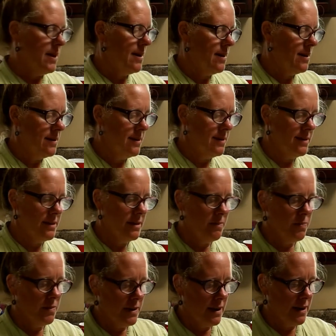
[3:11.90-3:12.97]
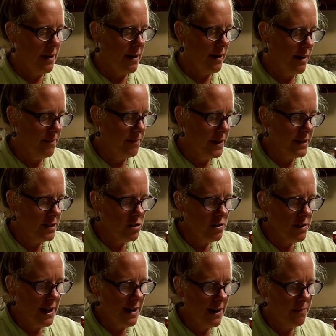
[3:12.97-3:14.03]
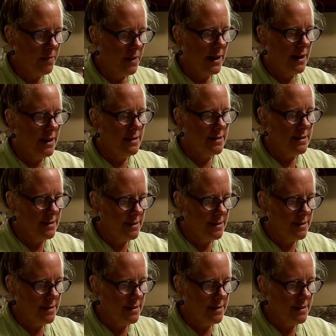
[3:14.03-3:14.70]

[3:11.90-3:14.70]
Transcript: is to uh, put your eggplant